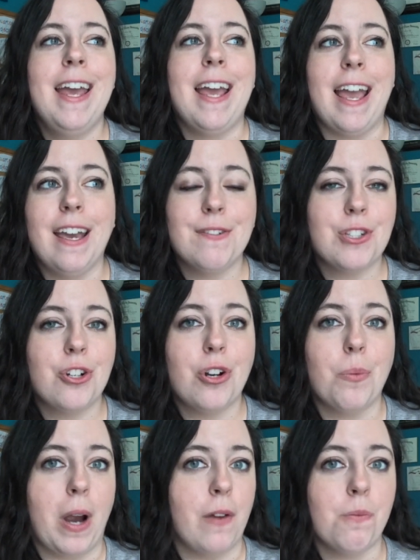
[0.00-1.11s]
He gives her
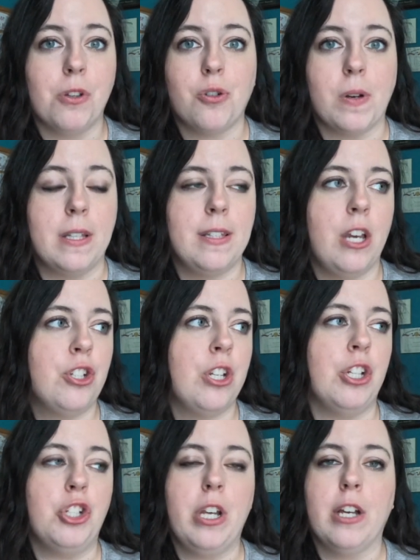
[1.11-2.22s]
a ride from the train station
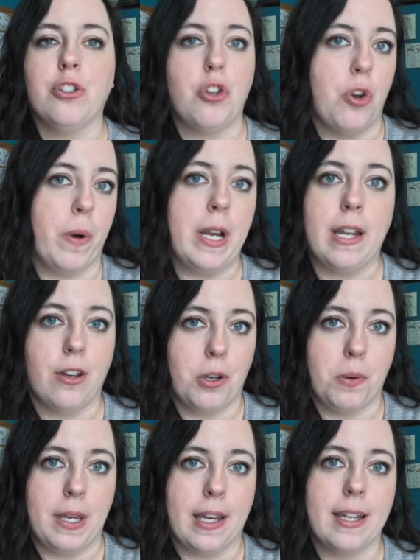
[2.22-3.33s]
and she has no idea
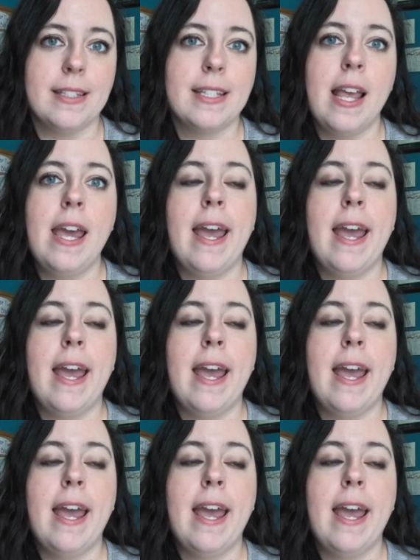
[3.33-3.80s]
who he is.